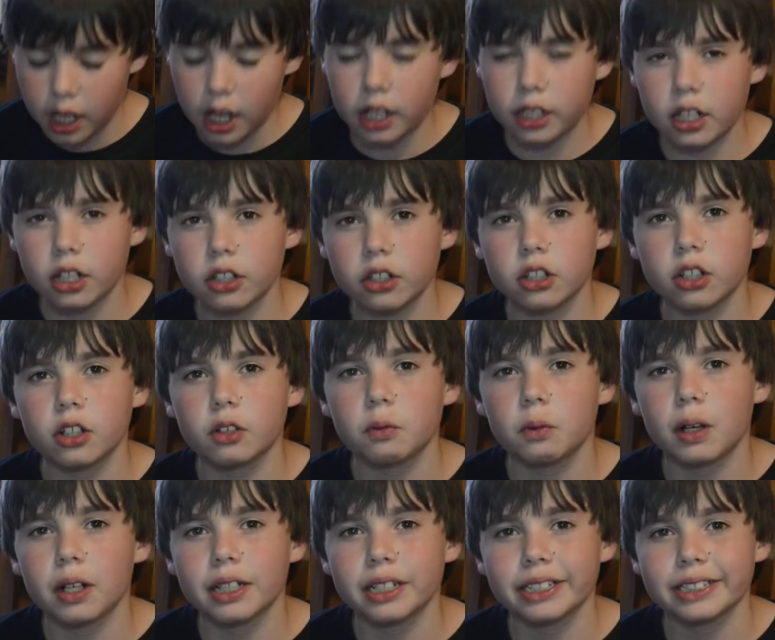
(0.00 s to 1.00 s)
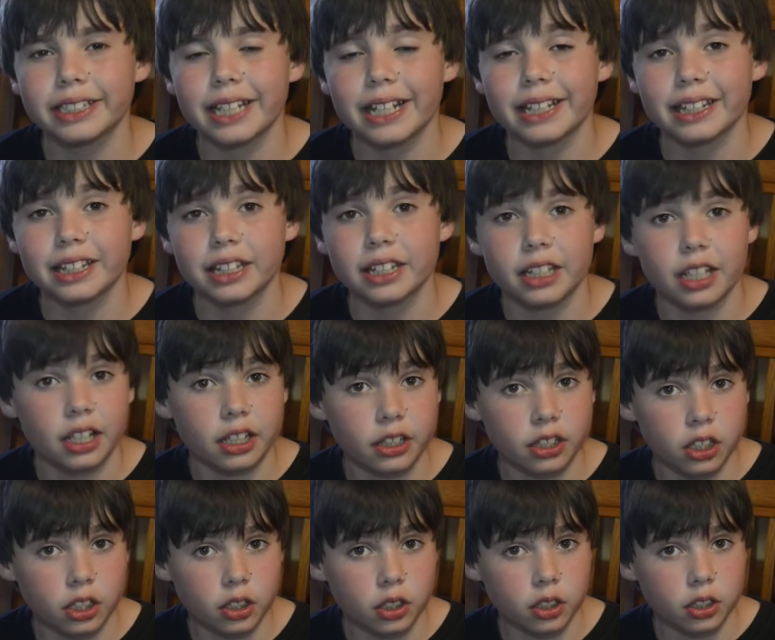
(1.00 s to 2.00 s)
Another good one is that
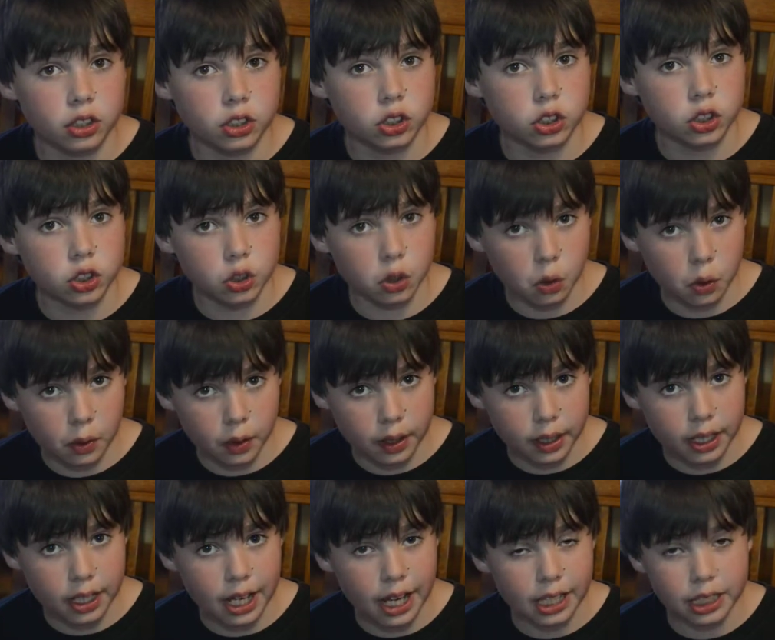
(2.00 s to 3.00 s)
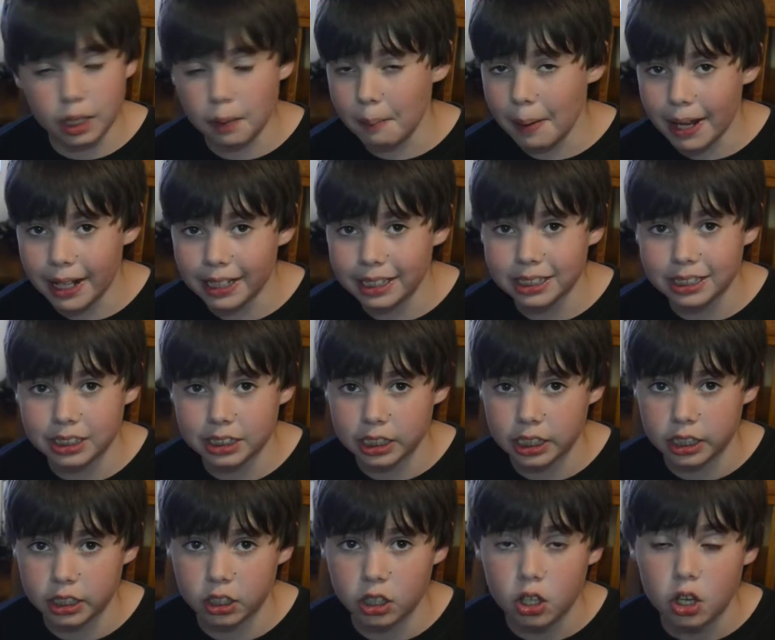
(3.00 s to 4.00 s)
the story and the
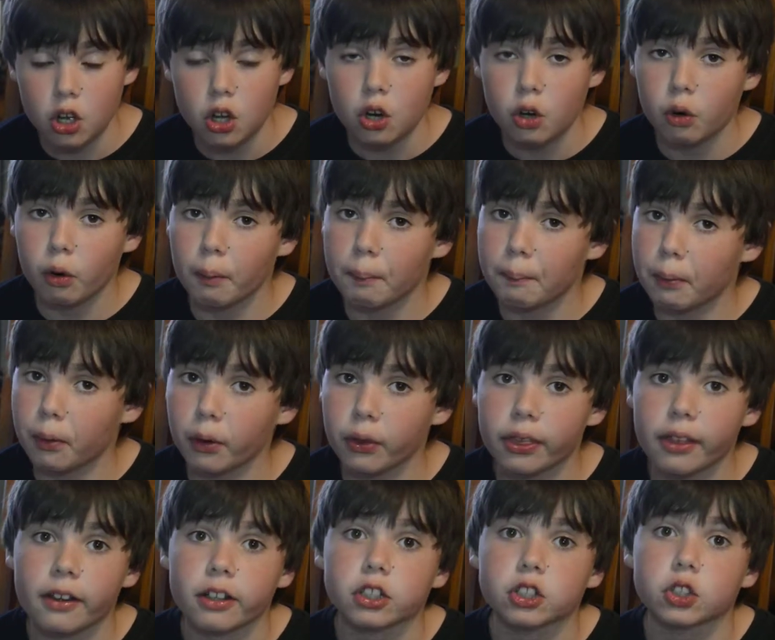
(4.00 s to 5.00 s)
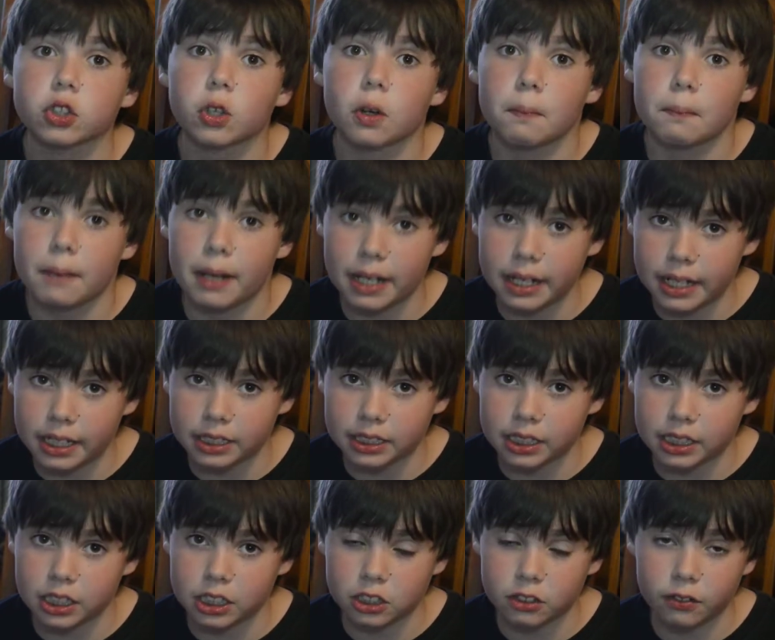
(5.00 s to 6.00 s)
pacing were both tremendous
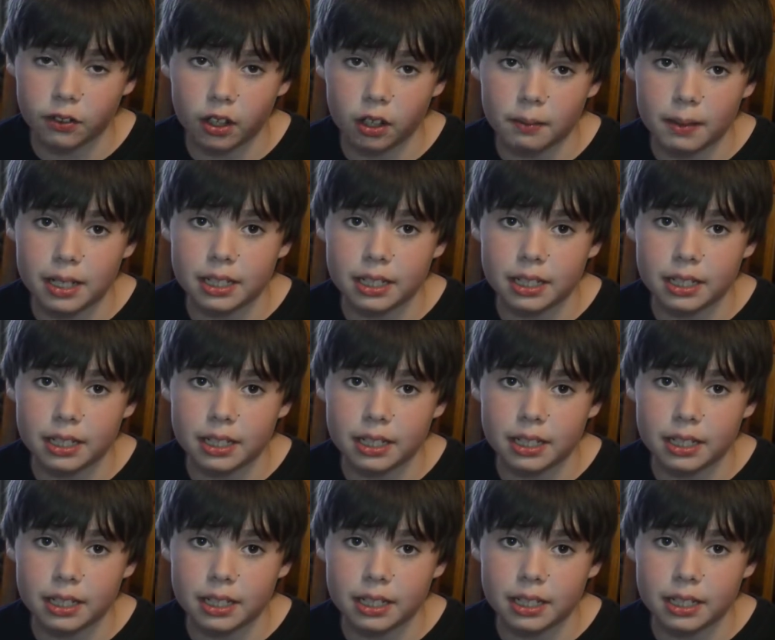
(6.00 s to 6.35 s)
in this film.